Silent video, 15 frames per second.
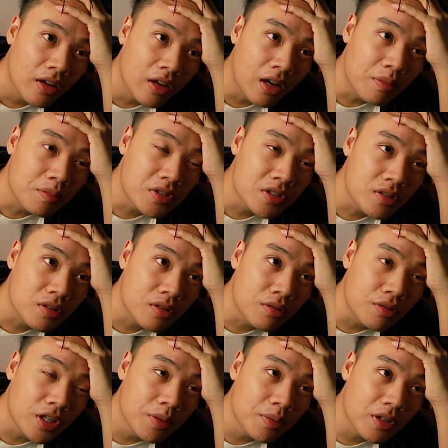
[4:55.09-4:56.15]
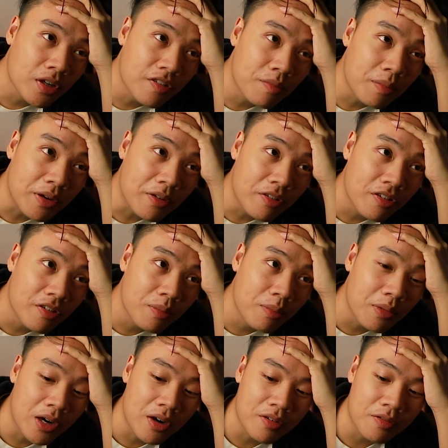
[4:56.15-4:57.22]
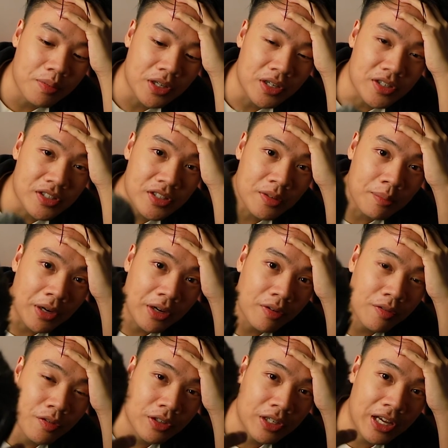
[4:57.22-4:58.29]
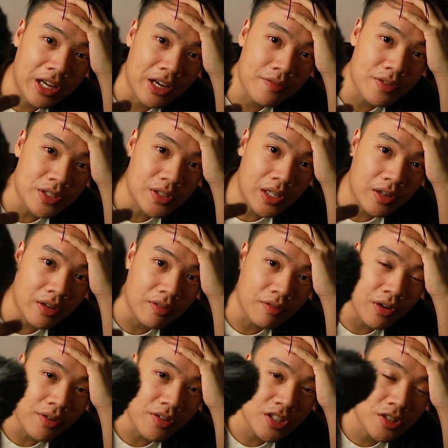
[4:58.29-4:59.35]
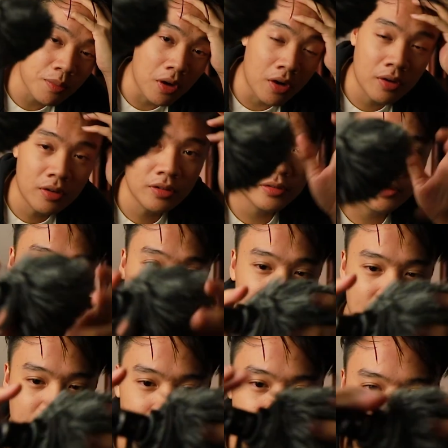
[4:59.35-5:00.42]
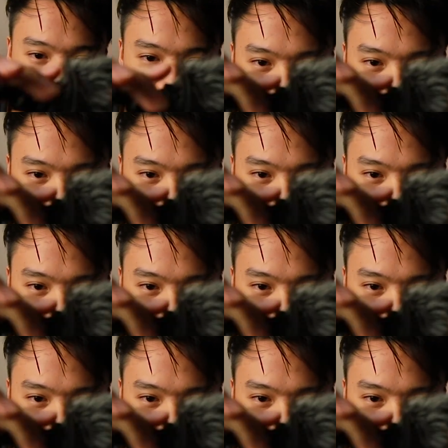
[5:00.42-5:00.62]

I'm screaming off my mouth because the microphone I have is like very small. it's